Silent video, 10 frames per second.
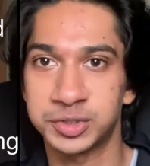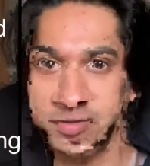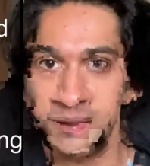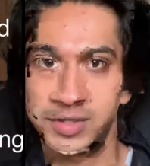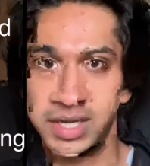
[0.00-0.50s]

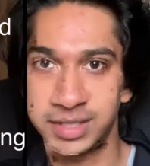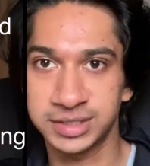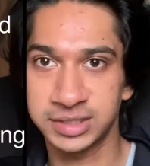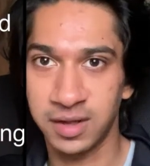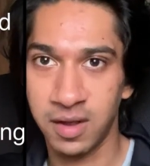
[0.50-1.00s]
for you
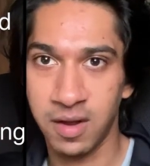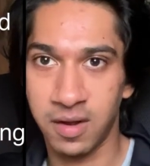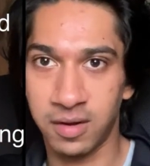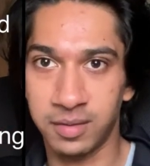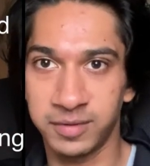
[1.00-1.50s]
guys.
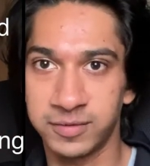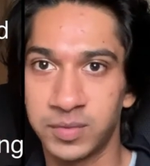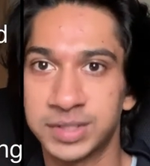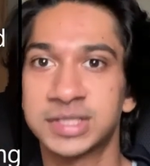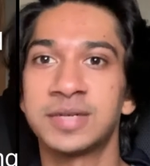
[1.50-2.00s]
If you
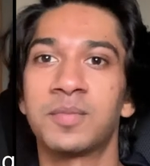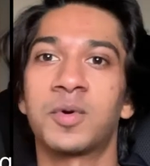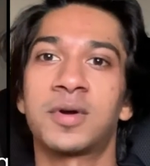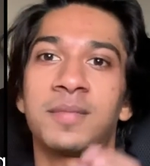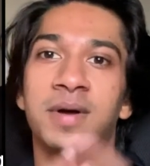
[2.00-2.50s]
want to see
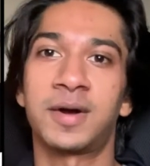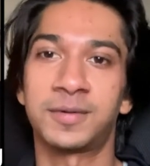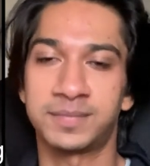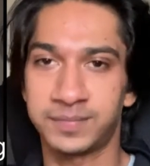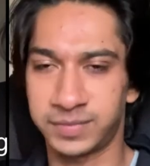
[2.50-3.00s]
more
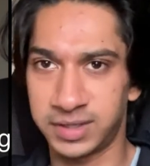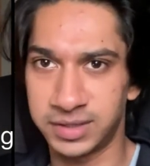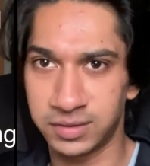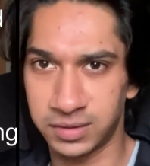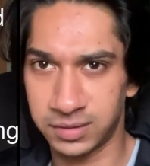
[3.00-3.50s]
about
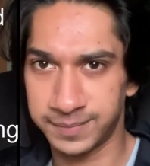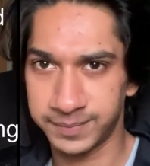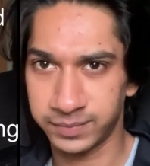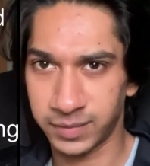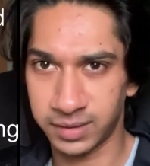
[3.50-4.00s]
either
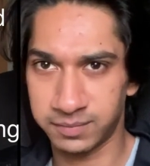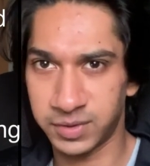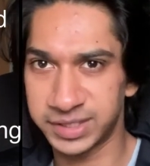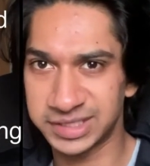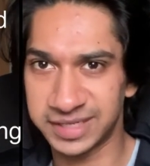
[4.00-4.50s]

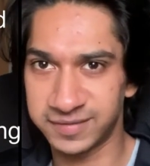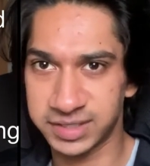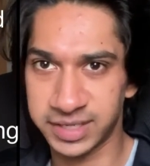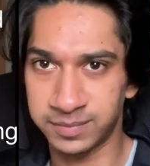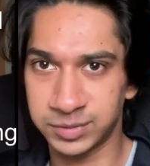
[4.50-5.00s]
money saving
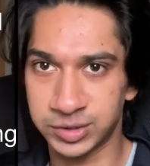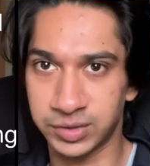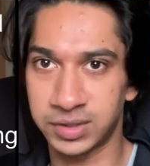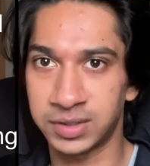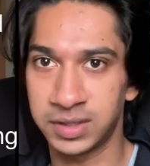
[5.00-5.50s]
tips
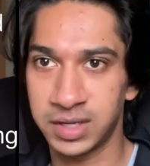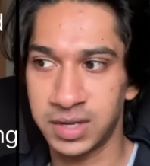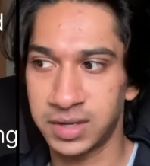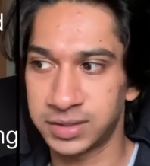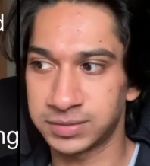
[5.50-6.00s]
or
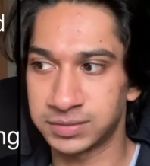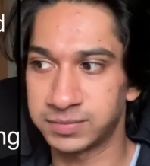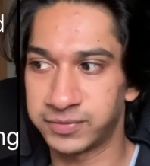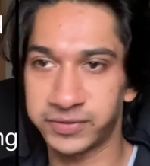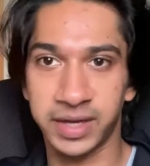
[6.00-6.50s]

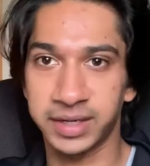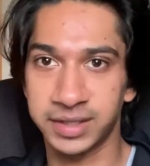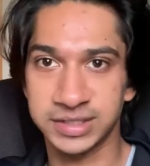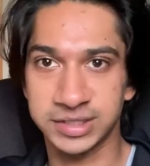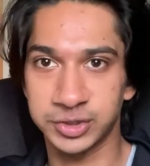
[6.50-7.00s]

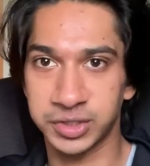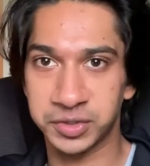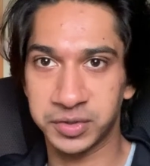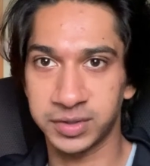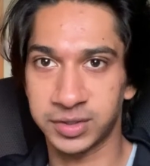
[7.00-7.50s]
finance in
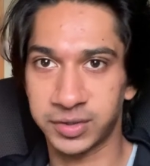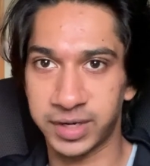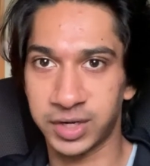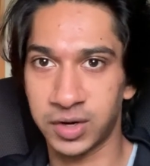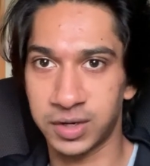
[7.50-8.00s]
general, or
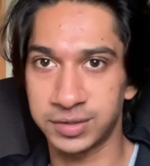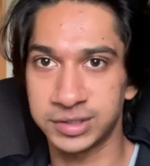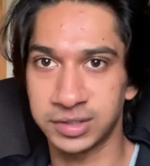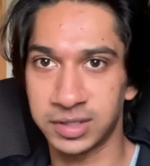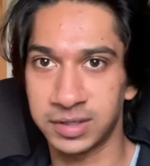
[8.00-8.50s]
credit
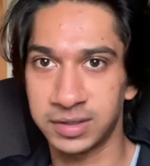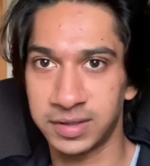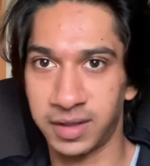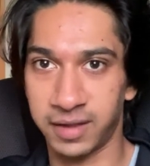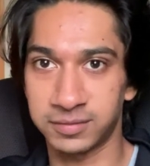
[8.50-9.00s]
cards, or
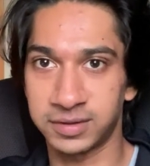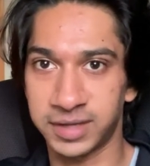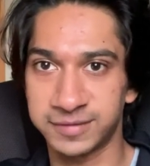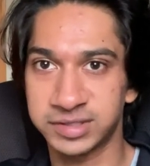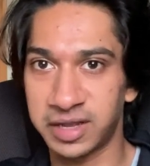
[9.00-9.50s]

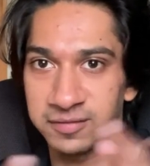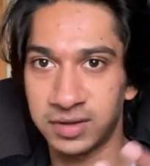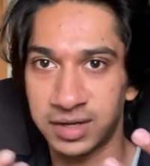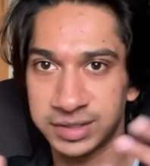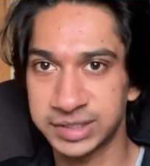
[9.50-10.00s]
lifestyle
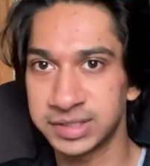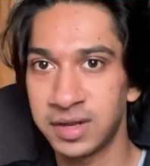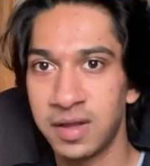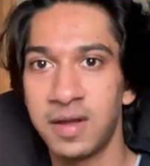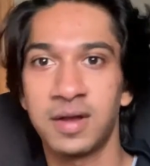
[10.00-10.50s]
blogs,
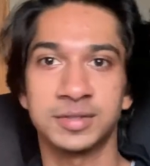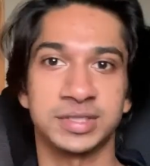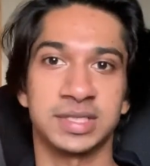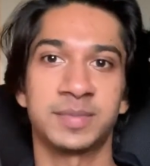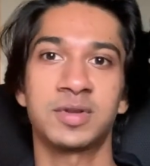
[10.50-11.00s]

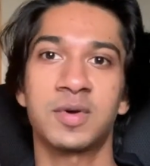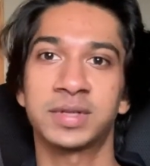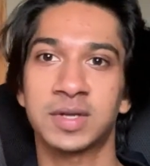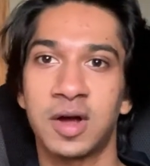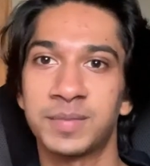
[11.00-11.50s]
just let me know
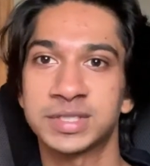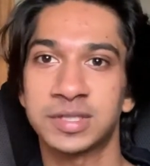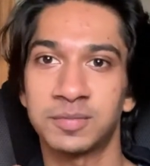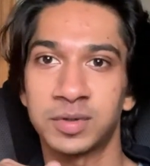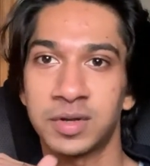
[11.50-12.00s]
in the comments
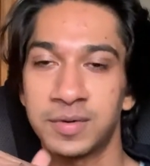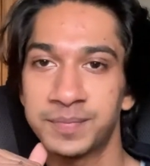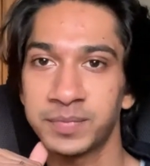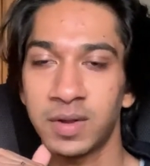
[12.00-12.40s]
down below.